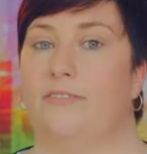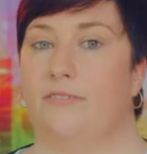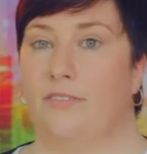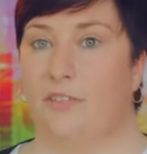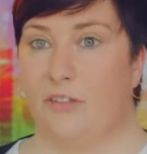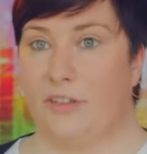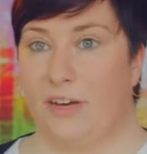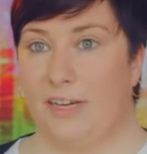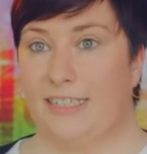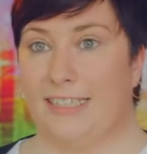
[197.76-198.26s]
of
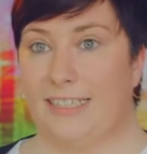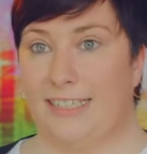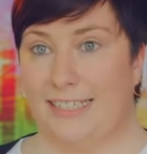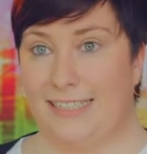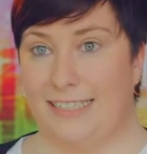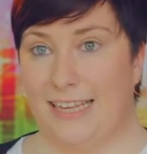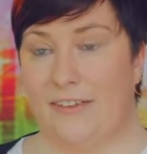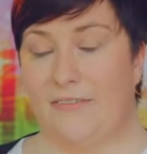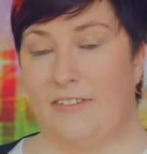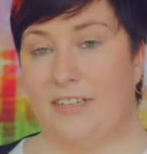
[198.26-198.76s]

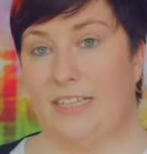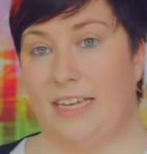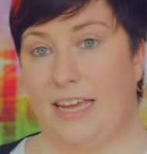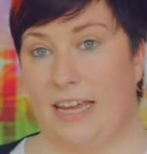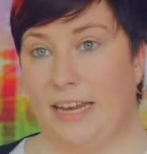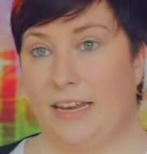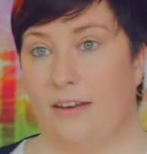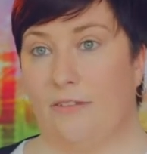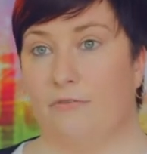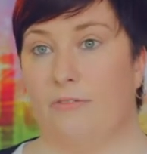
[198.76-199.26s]

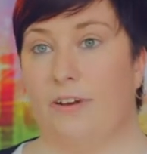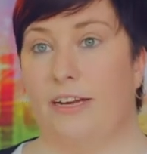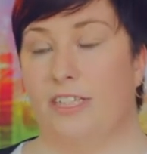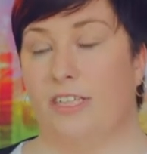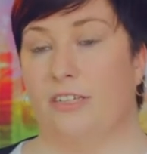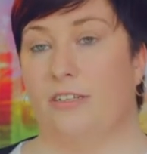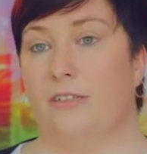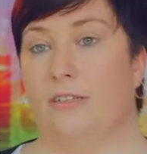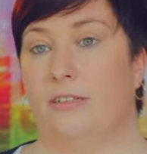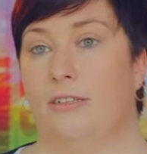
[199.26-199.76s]
2017,
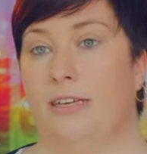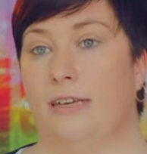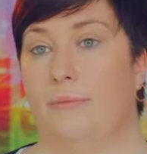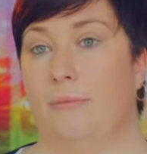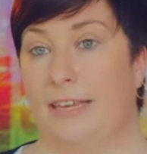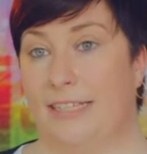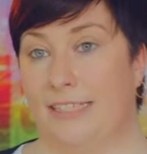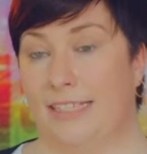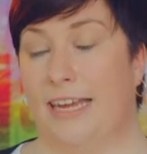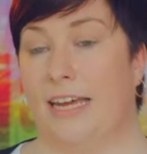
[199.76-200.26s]
racially
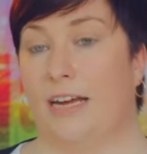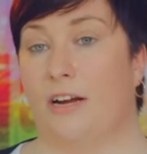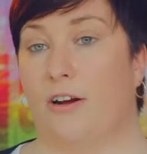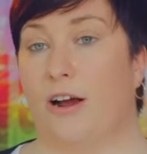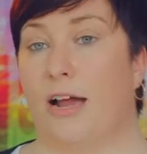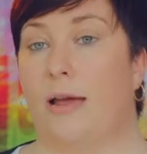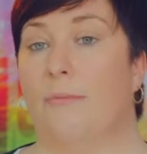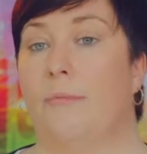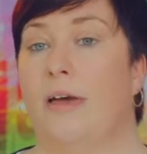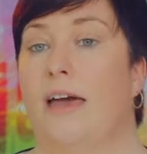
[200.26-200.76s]
based hate
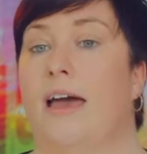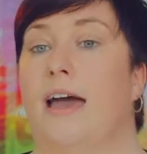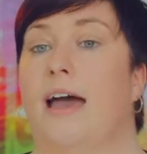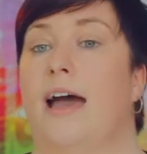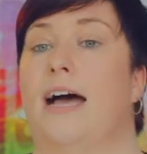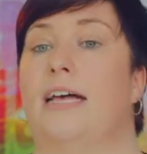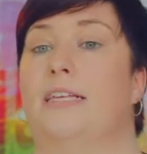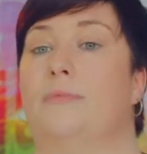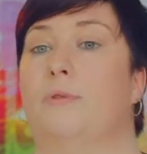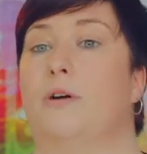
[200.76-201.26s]
crime
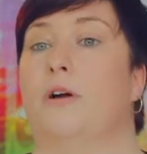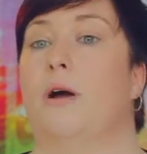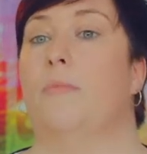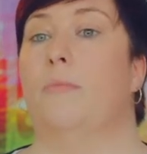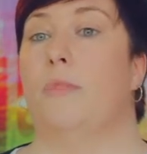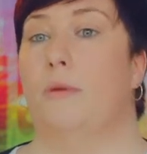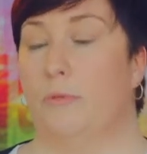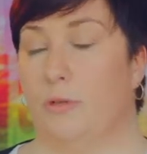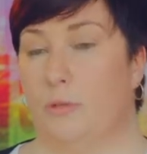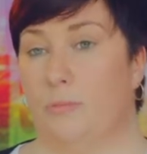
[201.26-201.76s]
has
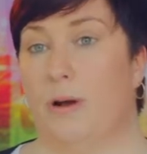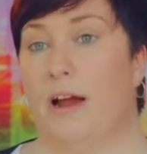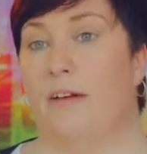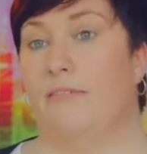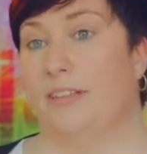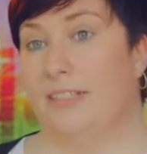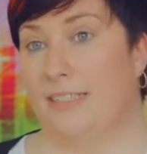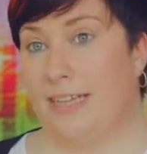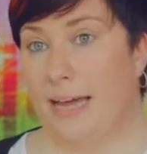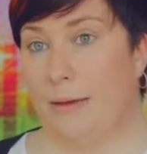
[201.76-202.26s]
become the most
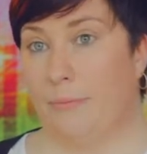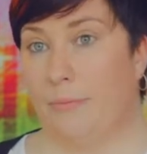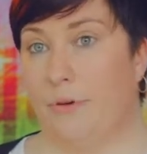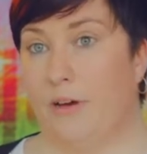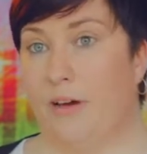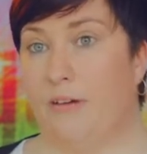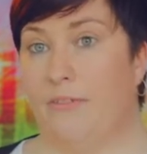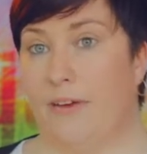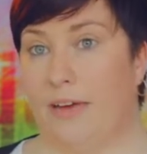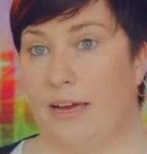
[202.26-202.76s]
prevalent type
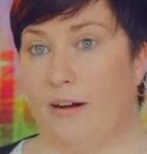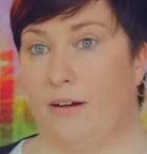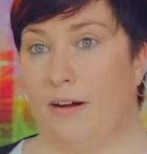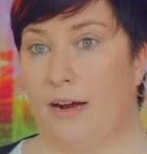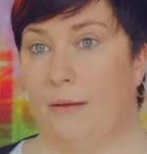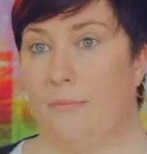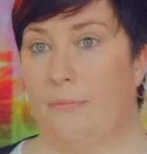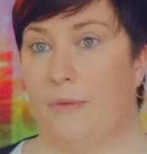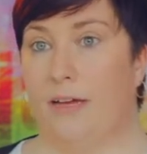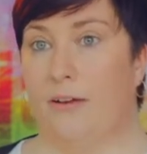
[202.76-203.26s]
of hate
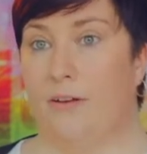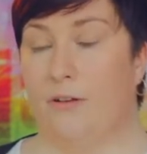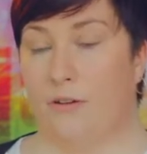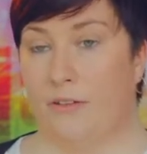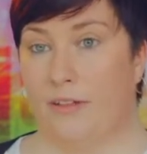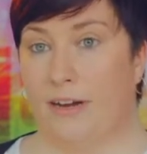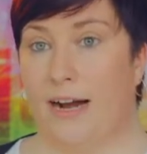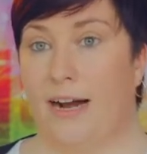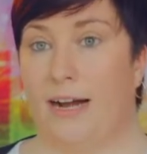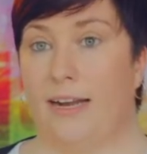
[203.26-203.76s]
crime in
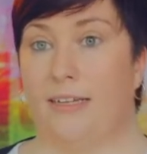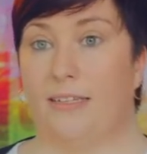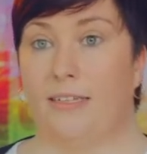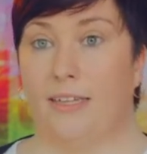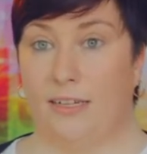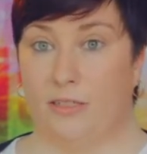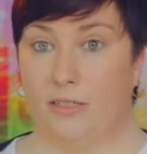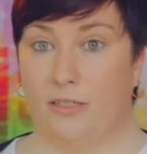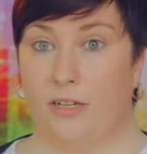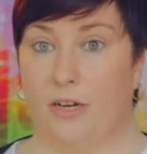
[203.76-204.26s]
Northern Ireland.
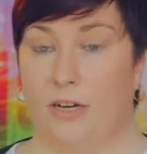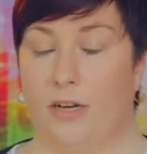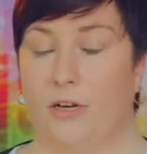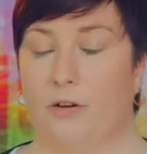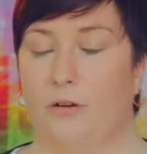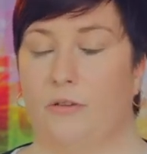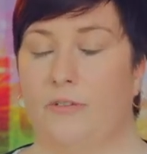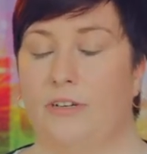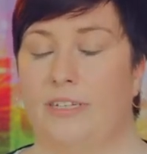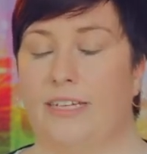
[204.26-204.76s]
It is now
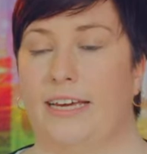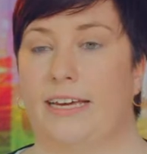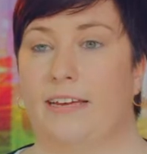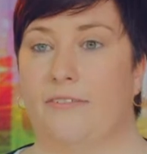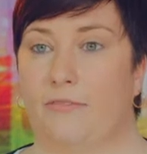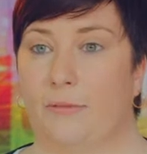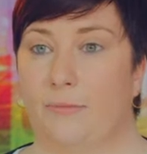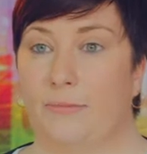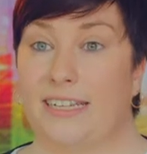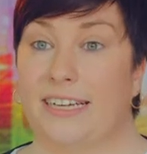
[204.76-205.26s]
overtaken
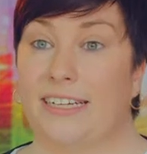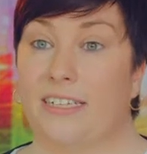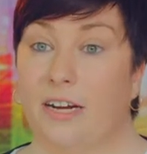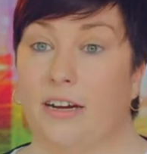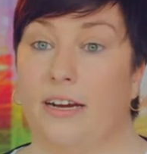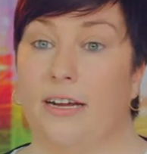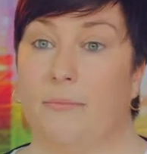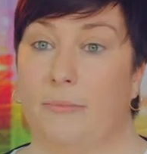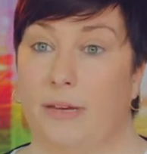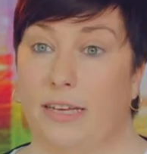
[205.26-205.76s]
from
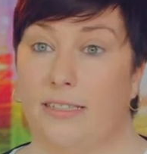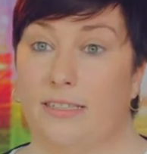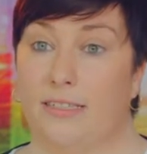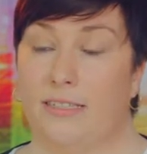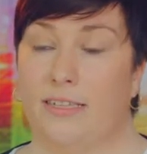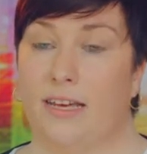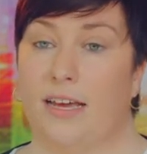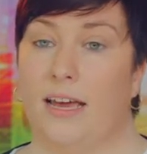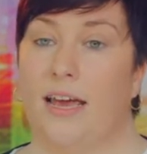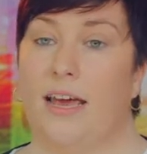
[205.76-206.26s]
sectarian
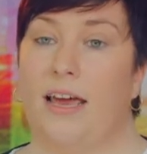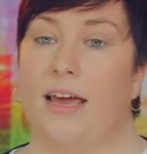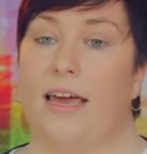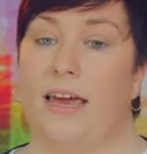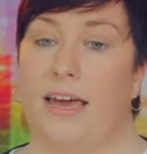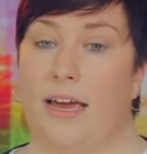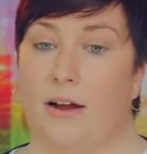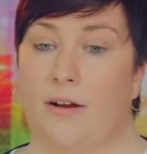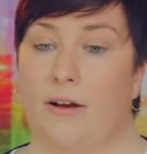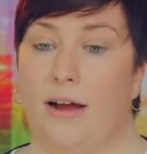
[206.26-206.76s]
based
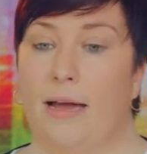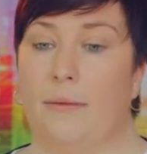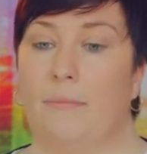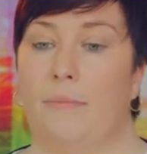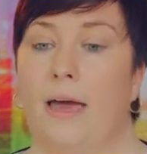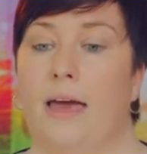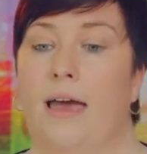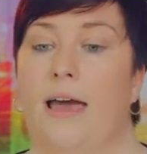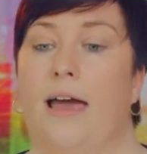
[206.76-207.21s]
hate crime.